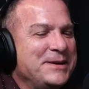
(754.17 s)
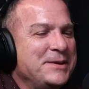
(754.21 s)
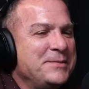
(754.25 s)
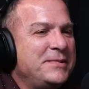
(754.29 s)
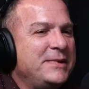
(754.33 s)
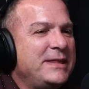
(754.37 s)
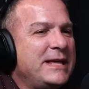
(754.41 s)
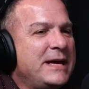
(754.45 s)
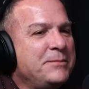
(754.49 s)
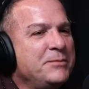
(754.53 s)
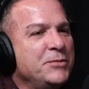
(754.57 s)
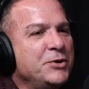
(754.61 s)
But
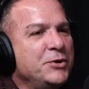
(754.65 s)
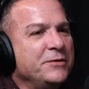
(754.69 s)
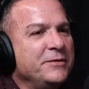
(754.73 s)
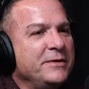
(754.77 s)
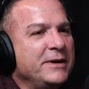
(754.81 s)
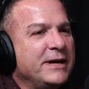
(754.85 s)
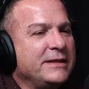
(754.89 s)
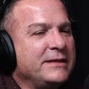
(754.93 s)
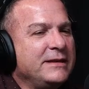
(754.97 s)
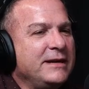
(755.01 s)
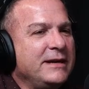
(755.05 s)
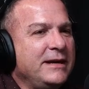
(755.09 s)
that moving,
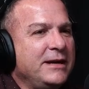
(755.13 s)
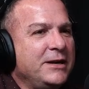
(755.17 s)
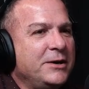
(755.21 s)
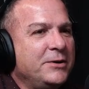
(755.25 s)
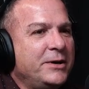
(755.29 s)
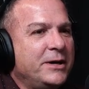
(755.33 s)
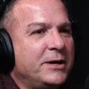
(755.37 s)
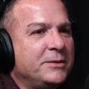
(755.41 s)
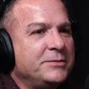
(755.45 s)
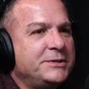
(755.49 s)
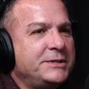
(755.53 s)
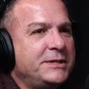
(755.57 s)
I think,
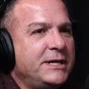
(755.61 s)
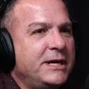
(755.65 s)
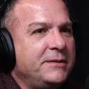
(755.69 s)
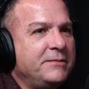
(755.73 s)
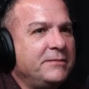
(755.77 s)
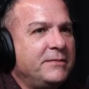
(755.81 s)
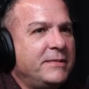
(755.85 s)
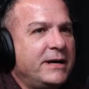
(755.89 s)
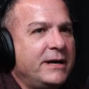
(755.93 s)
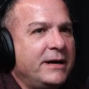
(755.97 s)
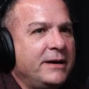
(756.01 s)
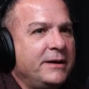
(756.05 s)
helped shape
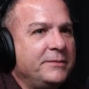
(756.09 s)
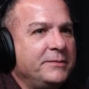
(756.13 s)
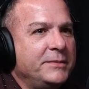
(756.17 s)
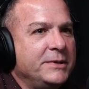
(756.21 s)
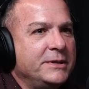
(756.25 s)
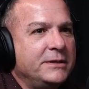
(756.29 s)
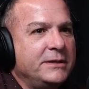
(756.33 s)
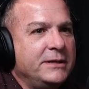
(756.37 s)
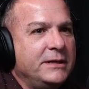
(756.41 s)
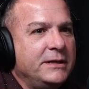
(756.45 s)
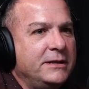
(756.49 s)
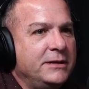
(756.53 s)
my
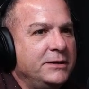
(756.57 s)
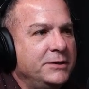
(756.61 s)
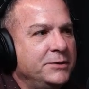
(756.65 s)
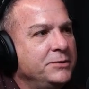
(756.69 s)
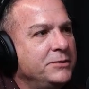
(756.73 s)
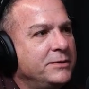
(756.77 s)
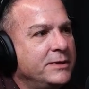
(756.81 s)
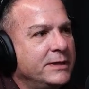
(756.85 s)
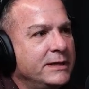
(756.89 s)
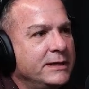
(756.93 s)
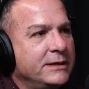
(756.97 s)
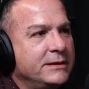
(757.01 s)
ability to do
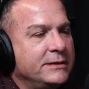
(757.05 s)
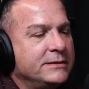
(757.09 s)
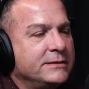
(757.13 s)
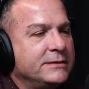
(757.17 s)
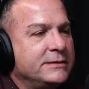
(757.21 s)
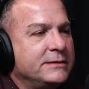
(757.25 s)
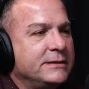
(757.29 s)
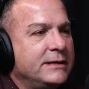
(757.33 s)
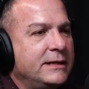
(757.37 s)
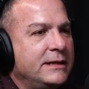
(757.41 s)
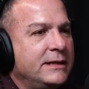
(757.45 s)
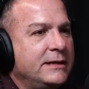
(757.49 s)

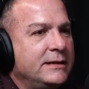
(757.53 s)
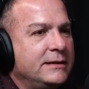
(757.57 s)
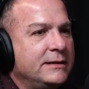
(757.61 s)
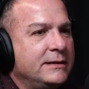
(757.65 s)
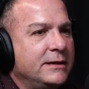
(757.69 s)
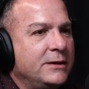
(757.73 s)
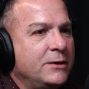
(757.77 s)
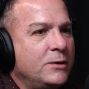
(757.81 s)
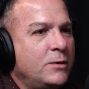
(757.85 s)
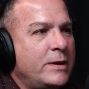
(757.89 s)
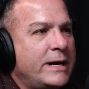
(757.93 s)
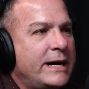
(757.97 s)
things and to
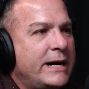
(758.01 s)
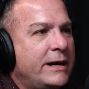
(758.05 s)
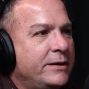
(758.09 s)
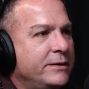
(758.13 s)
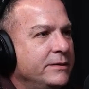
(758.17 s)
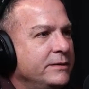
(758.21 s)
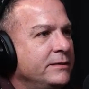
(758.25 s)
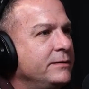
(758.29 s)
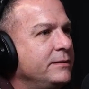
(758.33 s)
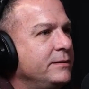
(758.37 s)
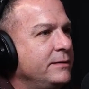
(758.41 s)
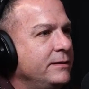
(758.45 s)
go
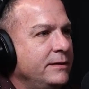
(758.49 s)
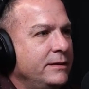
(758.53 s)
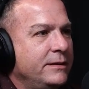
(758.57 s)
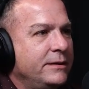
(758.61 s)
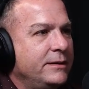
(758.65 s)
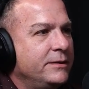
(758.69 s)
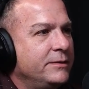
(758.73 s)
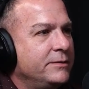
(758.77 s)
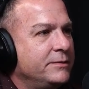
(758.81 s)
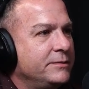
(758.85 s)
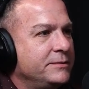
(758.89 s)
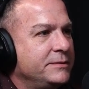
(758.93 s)
out and,
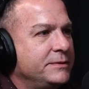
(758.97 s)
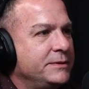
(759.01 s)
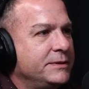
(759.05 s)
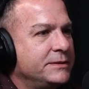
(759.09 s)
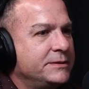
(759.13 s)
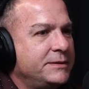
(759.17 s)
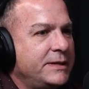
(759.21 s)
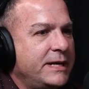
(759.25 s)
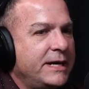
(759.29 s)
just to